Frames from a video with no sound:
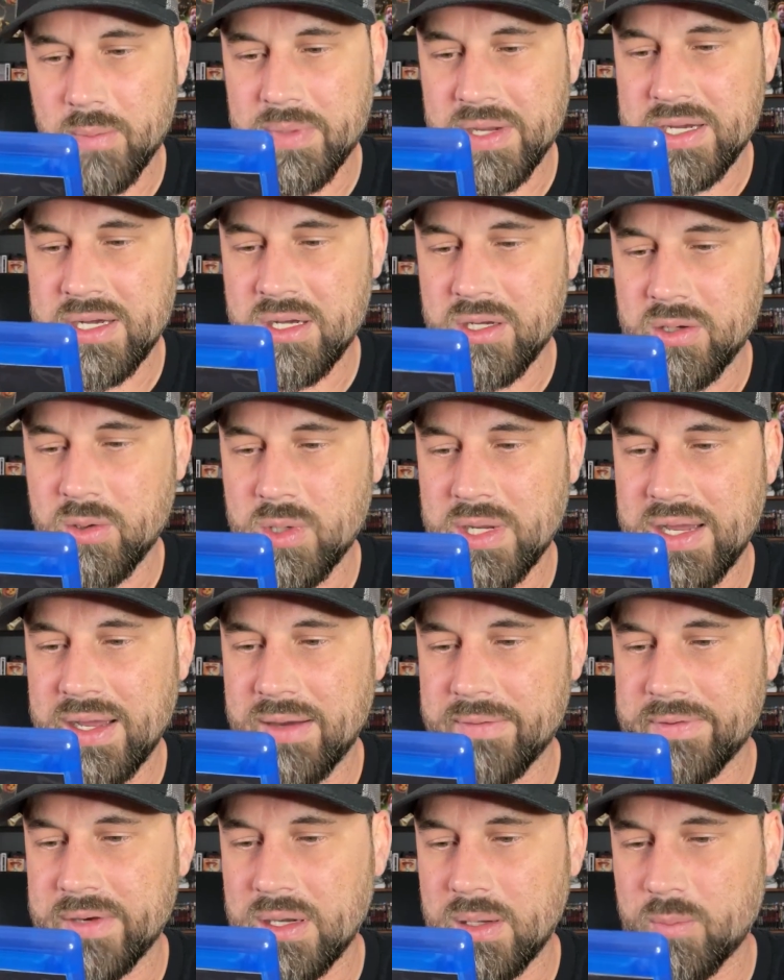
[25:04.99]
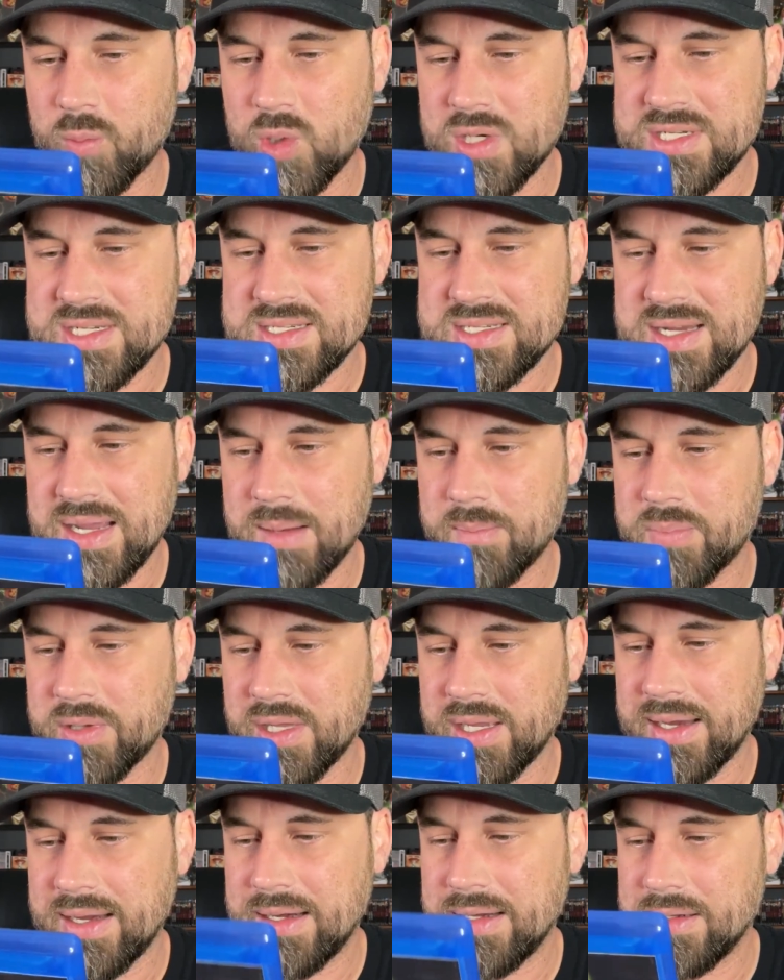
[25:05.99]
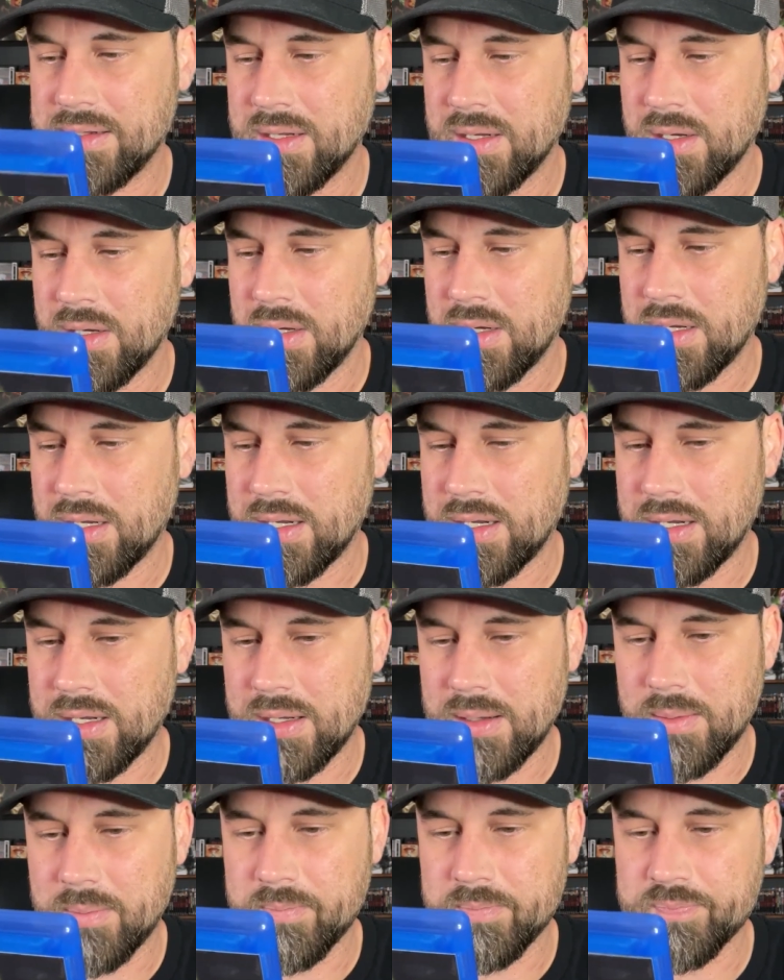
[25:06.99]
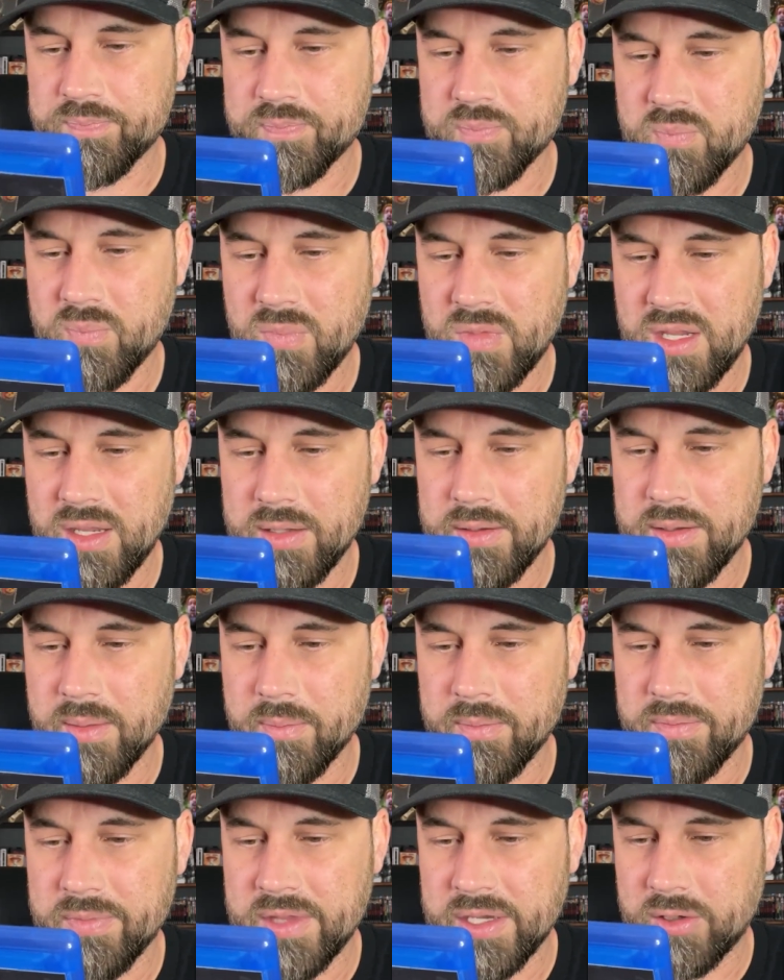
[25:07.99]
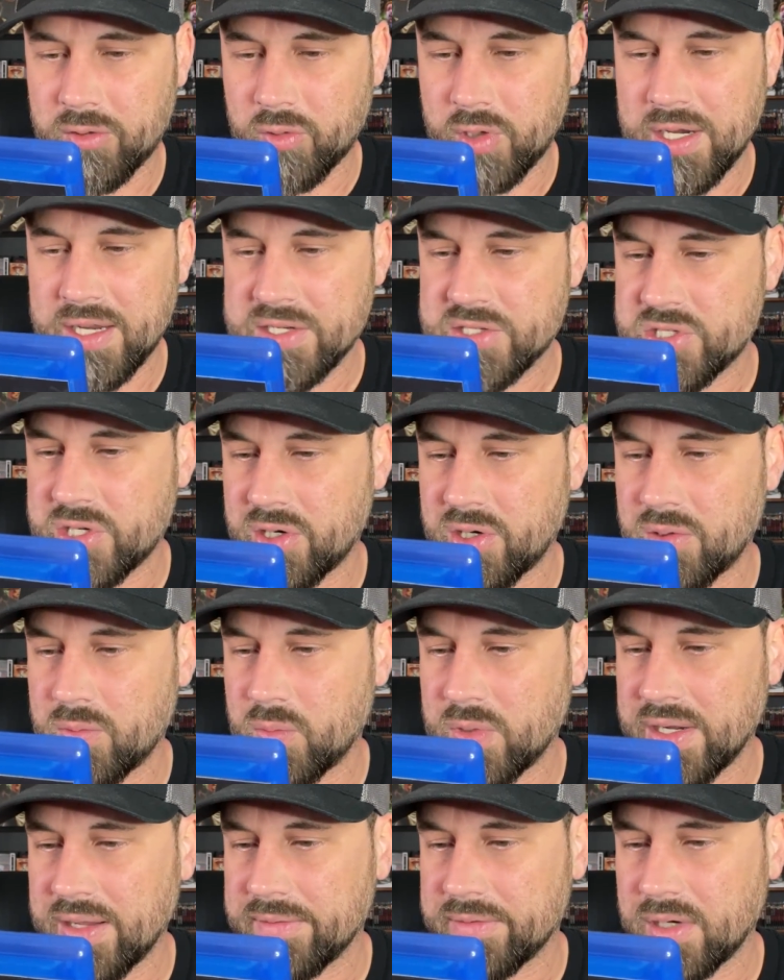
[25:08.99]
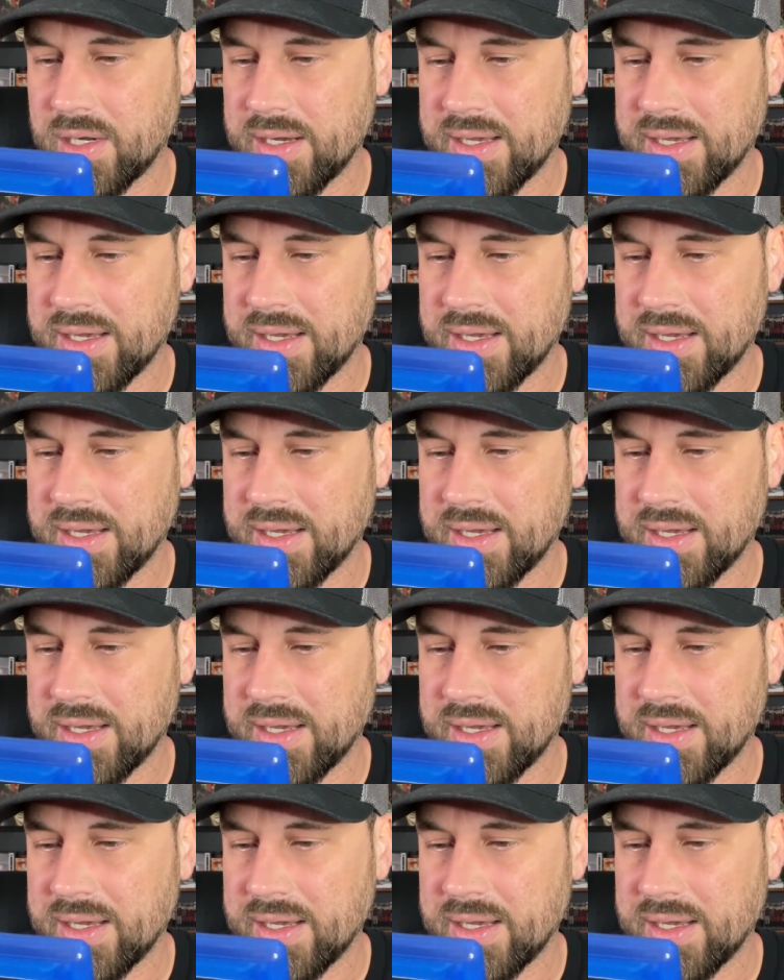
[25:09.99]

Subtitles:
But you do have what's his name playing the Grinch or whatever.